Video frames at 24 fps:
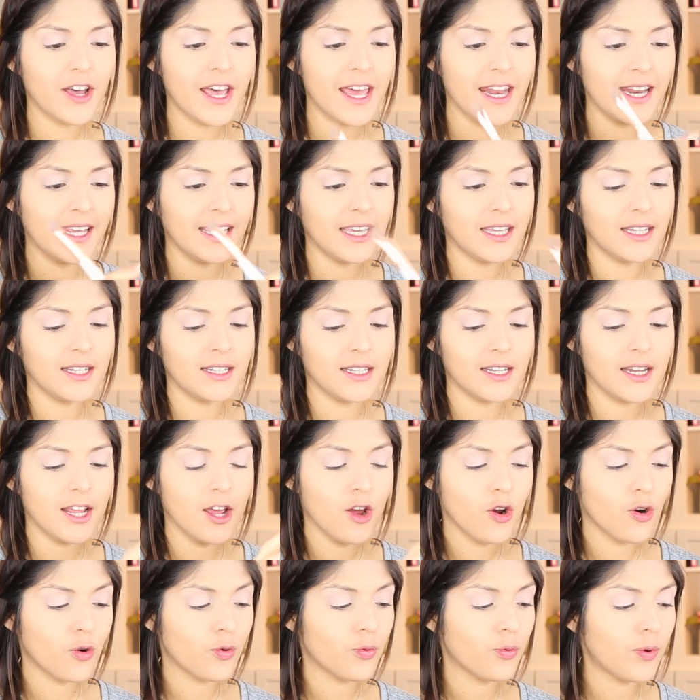go ahead and get
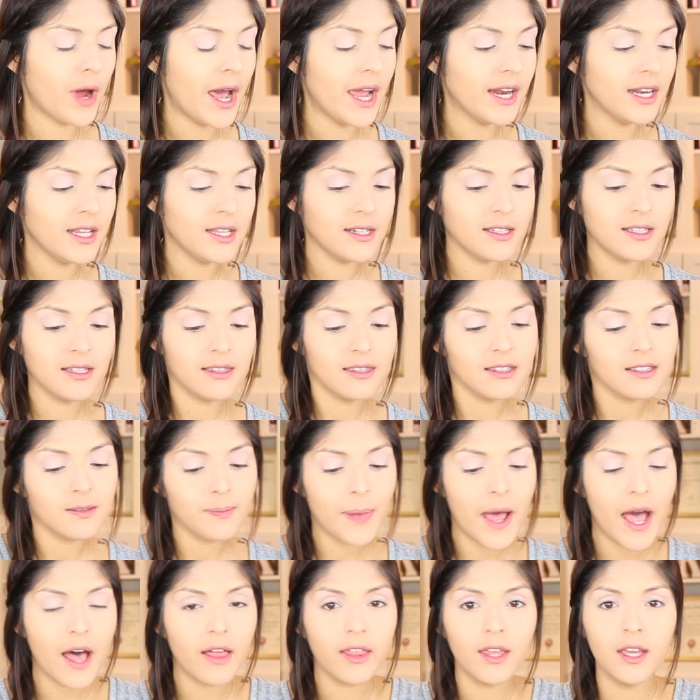right into this
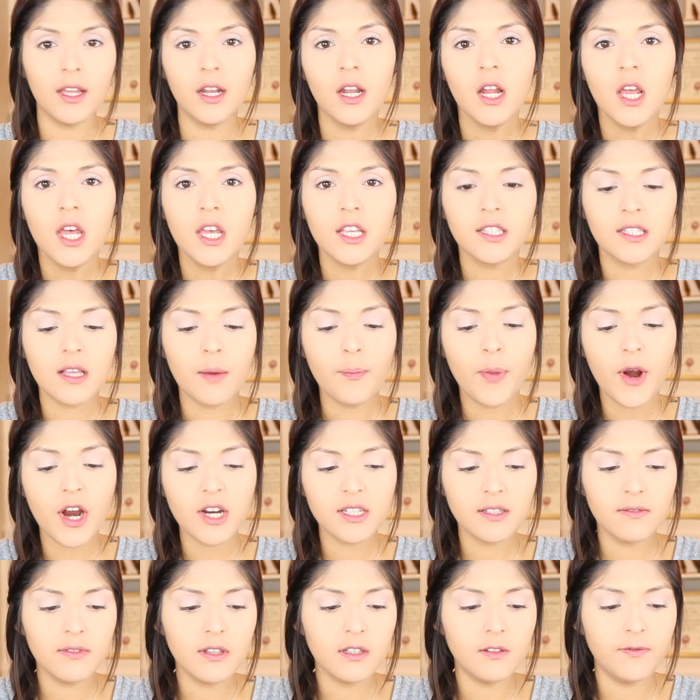palette. Some
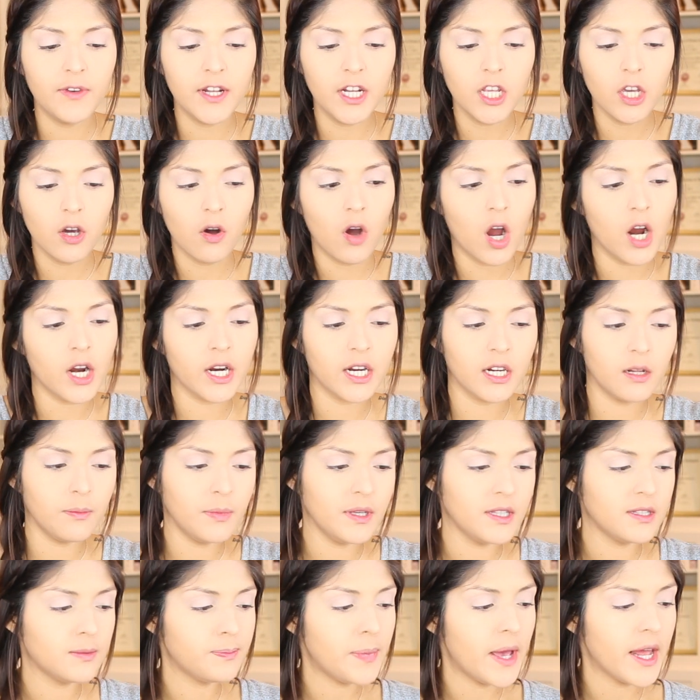parts of this video are gonna
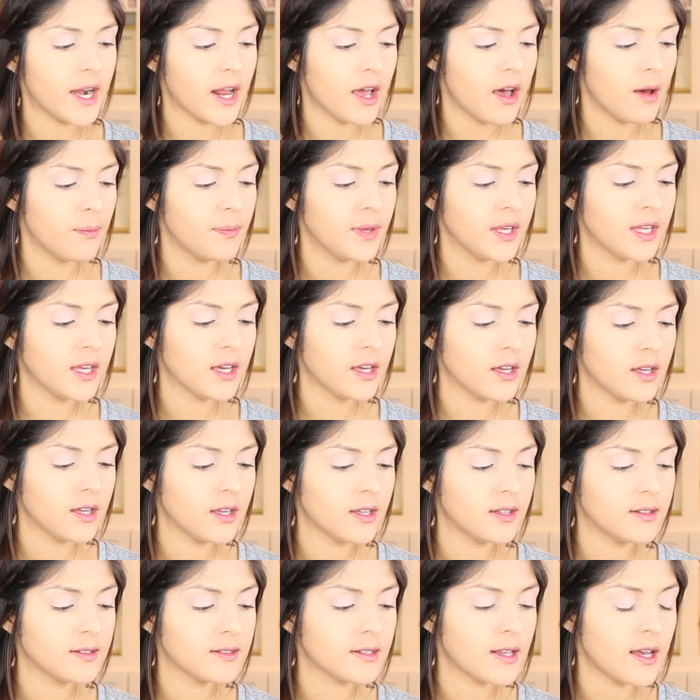be sped up
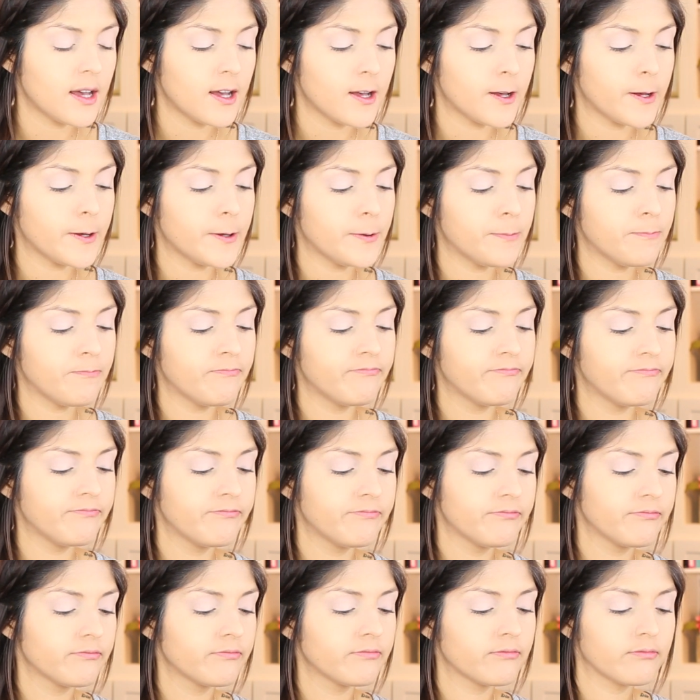because
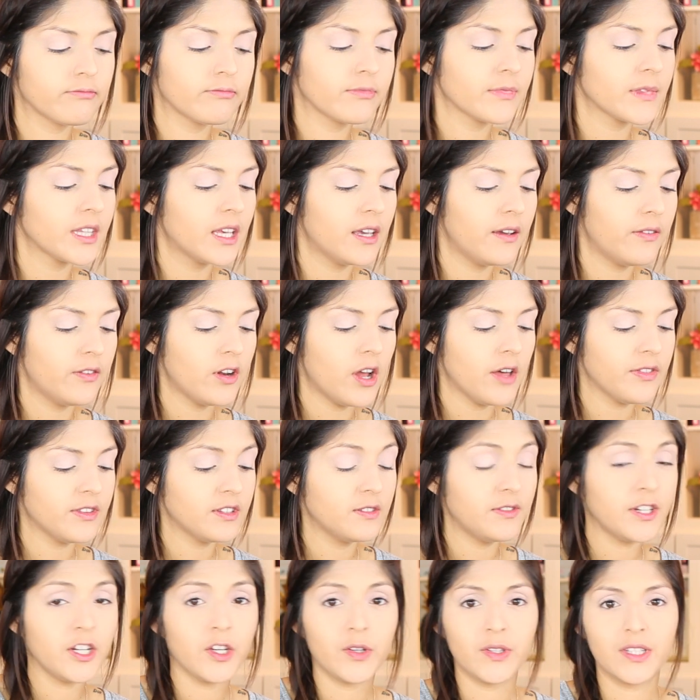if not,
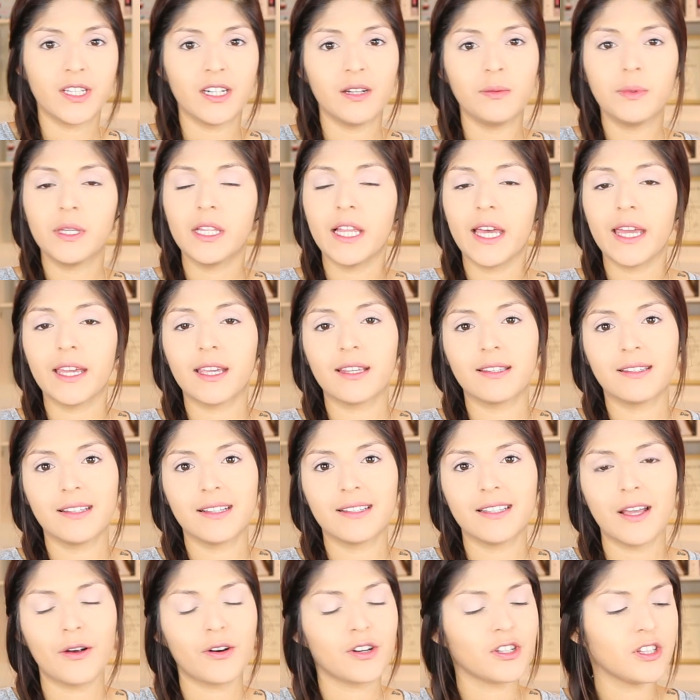this video is going to be like
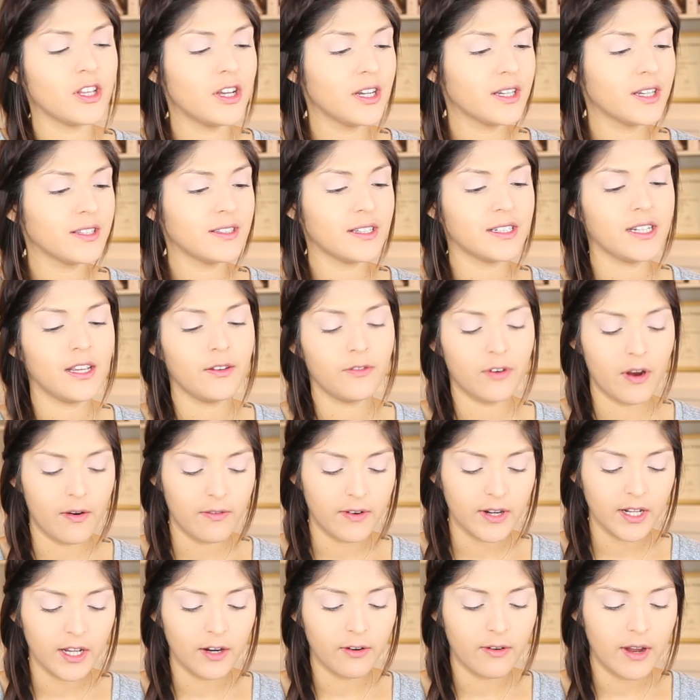6 hours long because I take
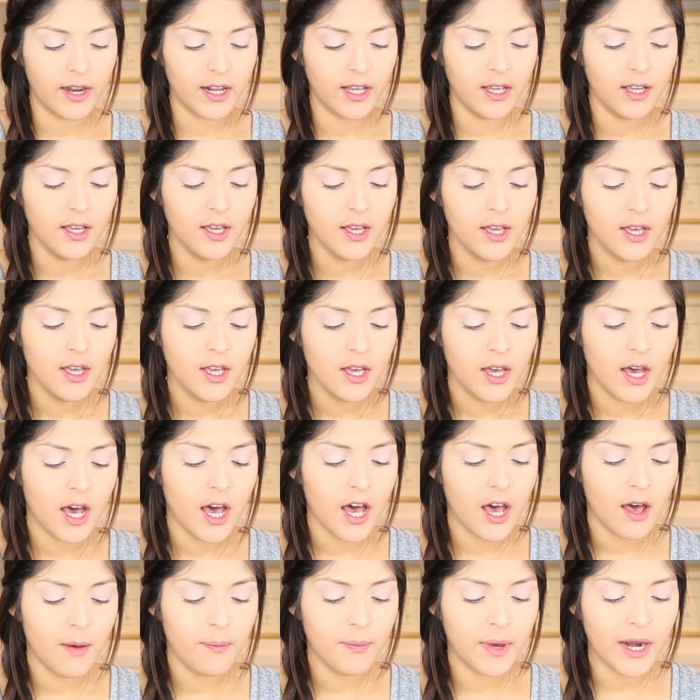forever to get ready.
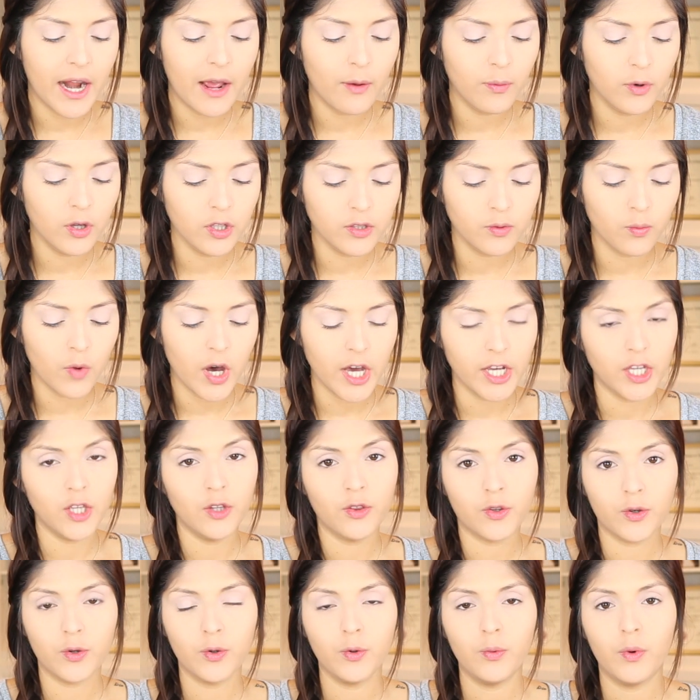But I will walk you
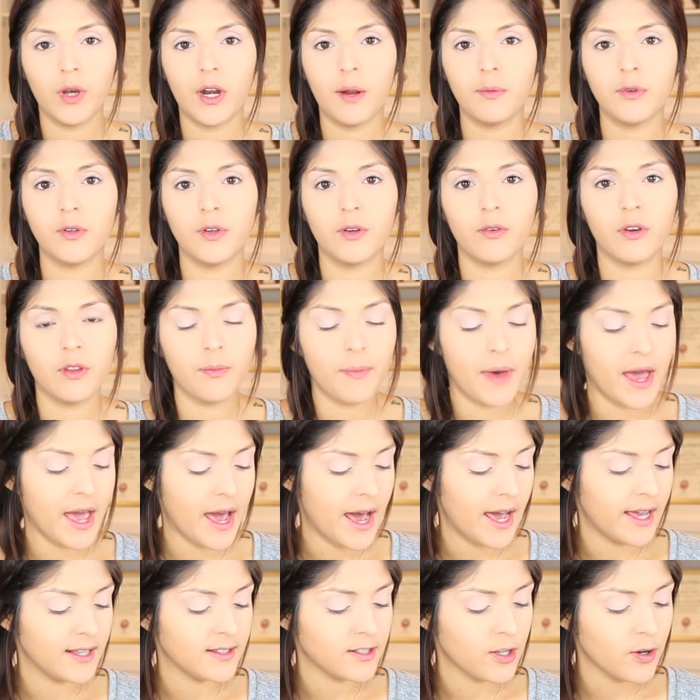through what I'm doing with my
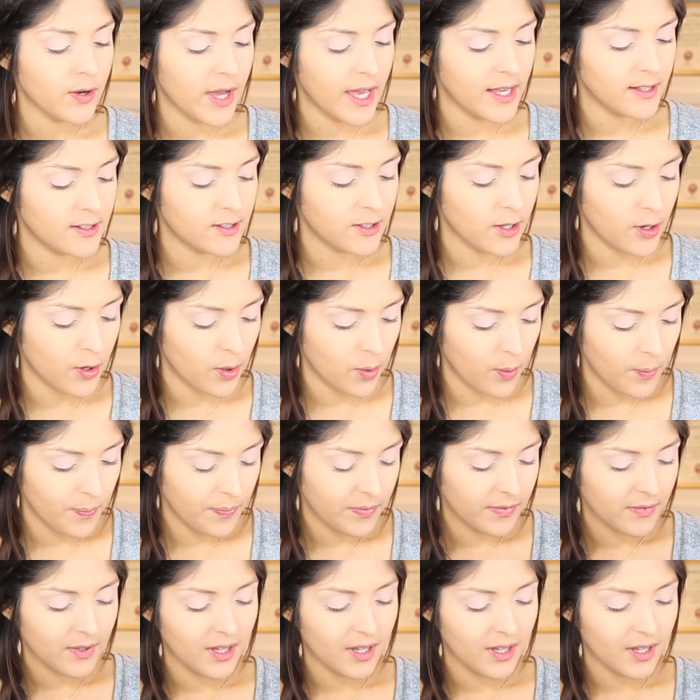eyes. Okay, so